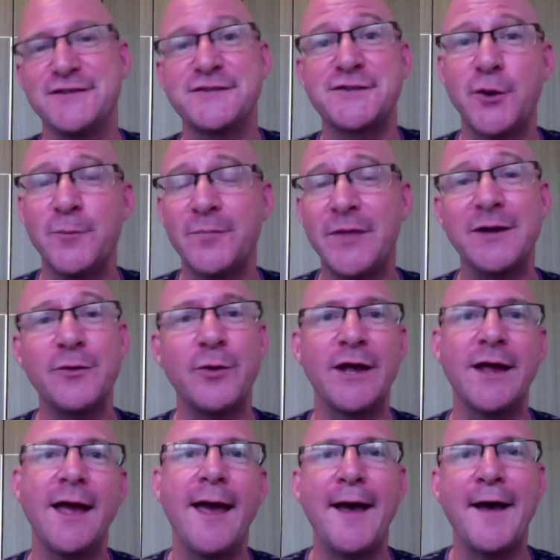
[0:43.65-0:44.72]
So
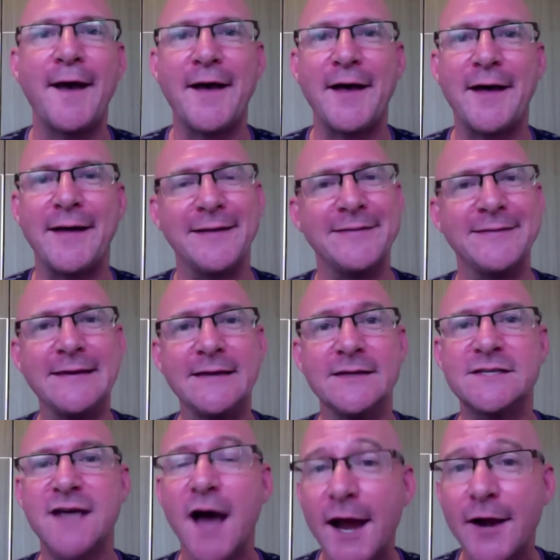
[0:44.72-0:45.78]
anyway, the
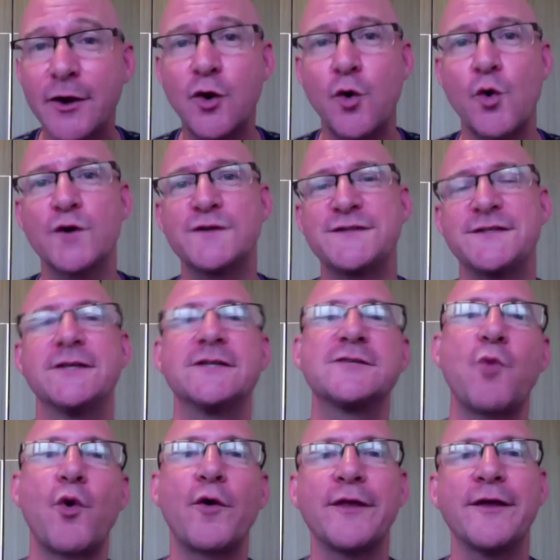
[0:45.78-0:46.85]
entire course is
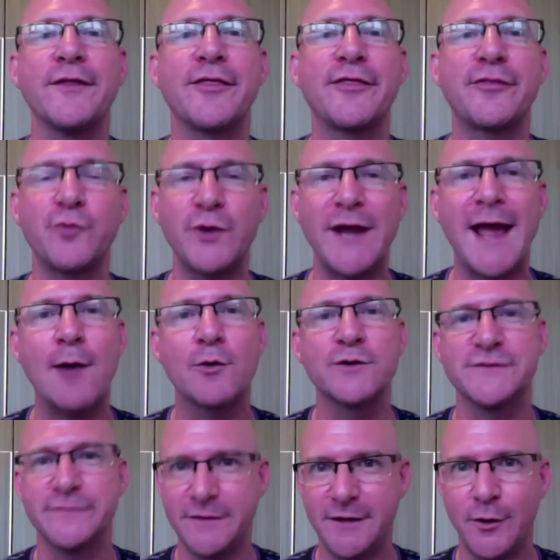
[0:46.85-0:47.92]
more than 3 hours
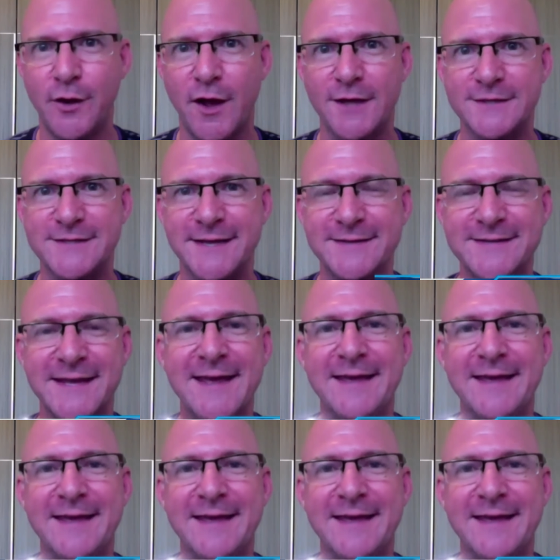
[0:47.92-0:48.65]
of video content.